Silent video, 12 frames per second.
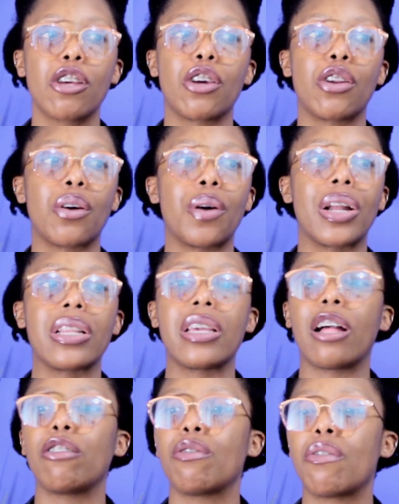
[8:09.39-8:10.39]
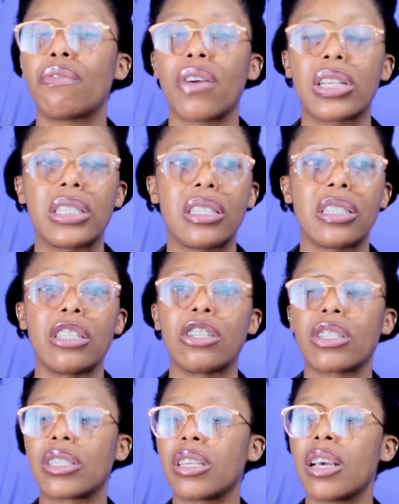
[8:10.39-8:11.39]
you know, at Yale University.
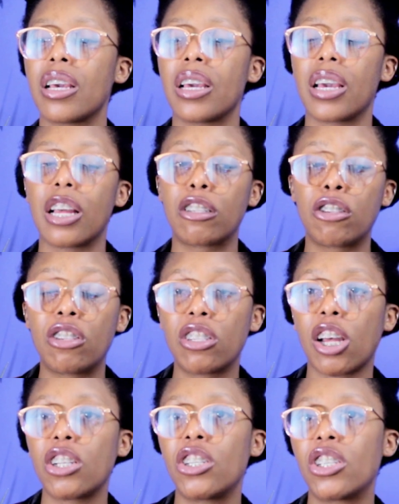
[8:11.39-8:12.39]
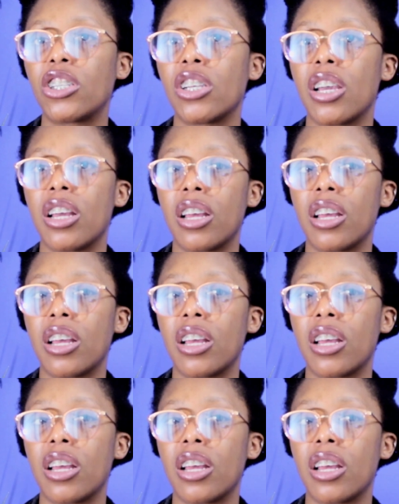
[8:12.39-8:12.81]
Just, it's such